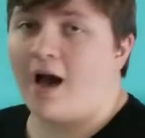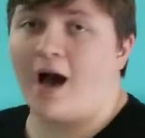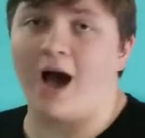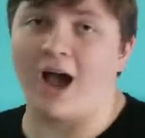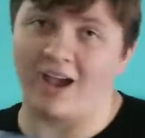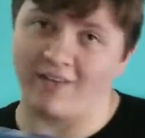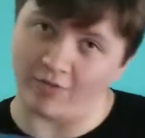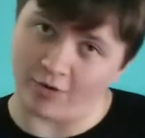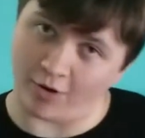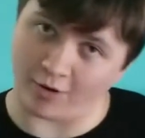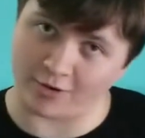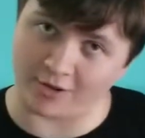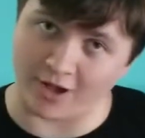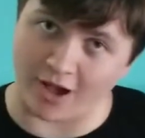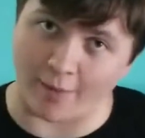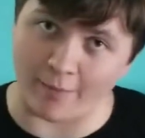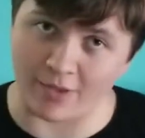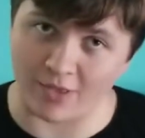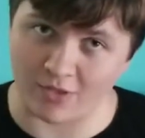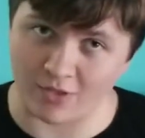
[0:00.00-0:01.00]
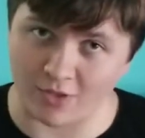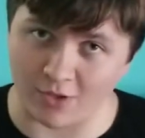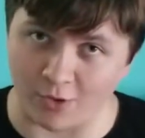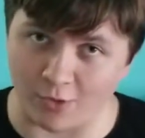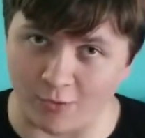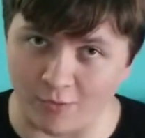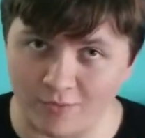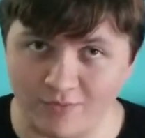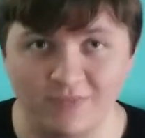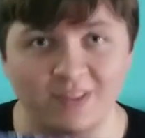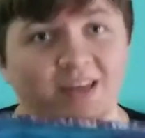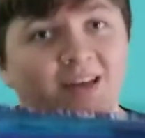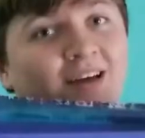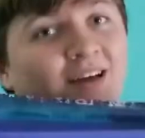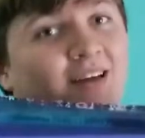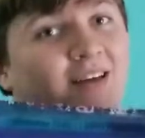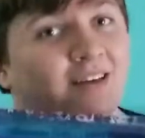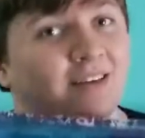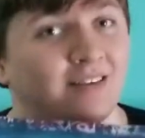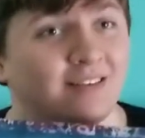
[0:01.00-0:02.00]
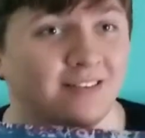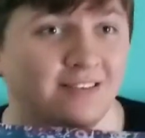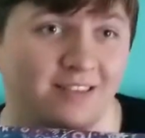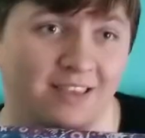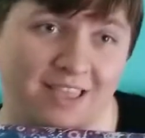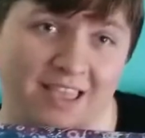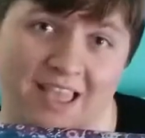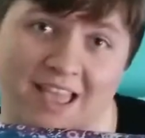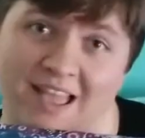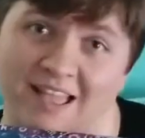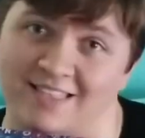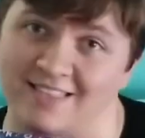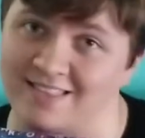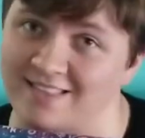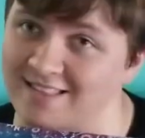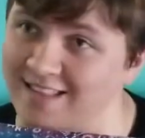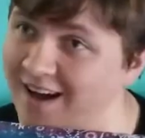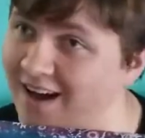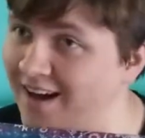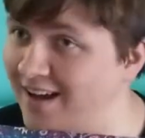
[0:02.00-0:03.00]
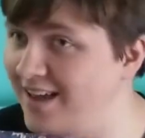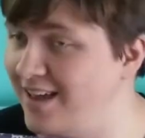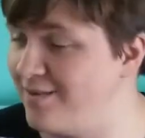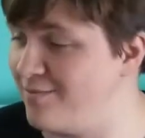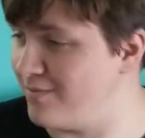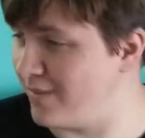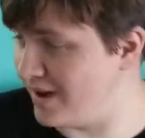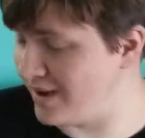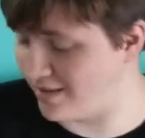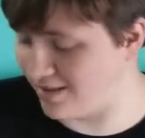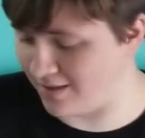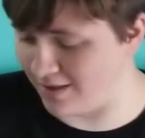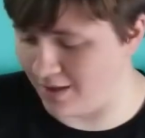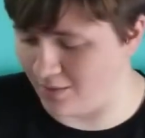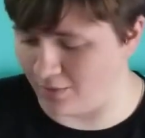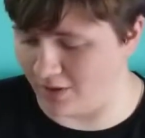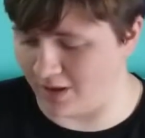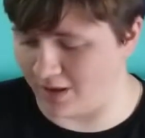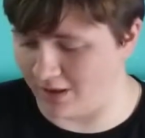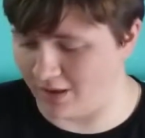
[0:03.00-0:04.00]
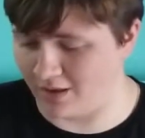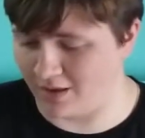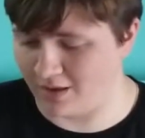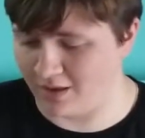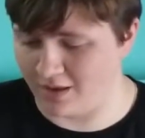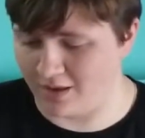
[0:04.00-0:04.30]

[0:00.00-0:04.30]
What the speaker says: I have hard copies too. It might seem like